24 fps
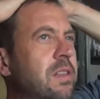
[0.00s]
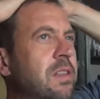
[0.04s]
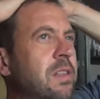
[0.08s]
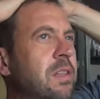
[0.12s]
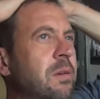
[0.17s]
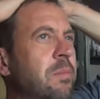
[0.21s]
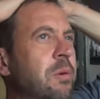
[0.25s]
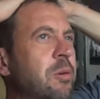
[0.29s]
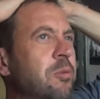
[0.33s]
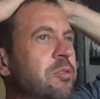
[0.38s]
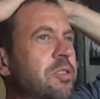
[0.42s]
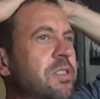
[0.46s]

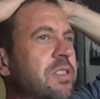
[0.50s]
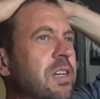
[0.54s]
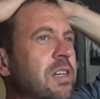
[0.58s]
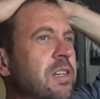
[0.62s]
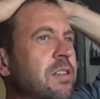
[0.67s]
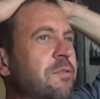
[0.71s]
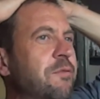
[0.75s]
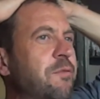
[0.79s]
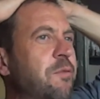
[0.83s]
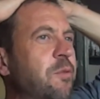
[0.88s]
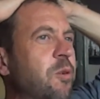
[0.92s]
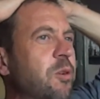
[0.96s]
the most
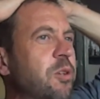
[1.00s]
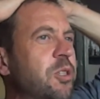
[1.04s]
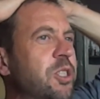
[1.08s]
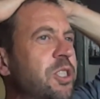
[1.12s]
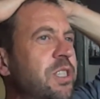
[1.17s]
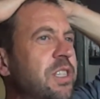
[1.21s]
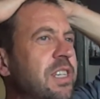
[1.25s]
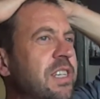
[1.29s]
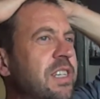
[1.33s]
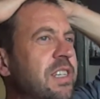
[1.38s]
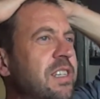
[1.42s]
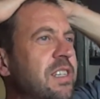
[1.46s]

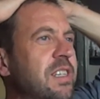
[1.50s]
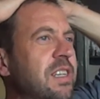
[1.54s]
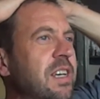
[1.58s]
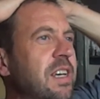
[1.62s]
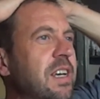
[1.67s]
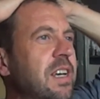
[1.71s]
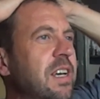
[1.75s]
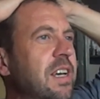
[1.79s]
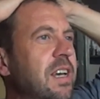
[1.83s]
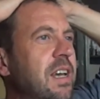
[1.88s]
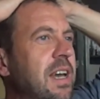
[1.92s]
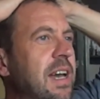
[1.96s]
unfortunate
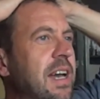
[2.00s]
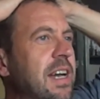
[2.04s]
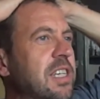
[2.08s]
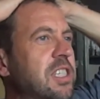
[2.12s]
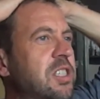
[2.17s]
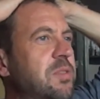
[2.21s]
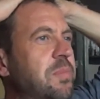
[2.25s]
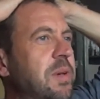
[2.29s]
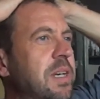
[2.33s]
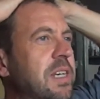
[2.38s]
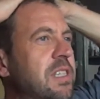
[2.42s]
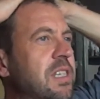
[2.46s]

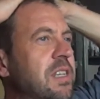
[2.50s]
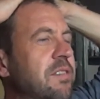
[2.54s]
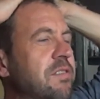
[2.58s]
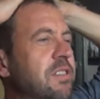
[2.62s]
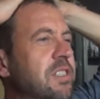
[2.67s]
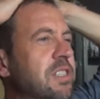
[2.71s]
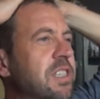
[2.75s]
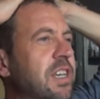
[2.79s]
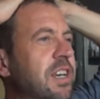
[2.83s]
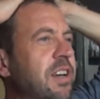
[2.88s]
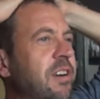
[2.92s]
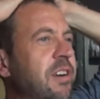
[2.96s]
aspect of
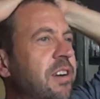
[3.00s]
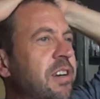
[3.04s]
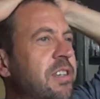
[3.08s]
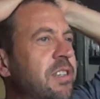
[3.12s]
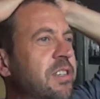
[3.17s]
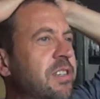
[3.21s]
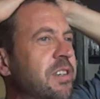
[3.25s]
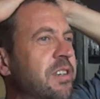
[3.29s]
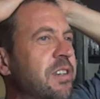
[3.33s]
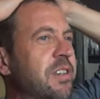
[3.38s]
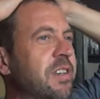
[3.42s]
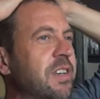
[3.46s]
his
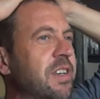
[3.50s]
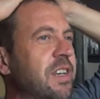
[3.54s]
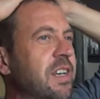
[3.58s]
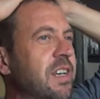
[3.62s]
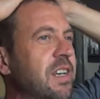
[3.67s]
character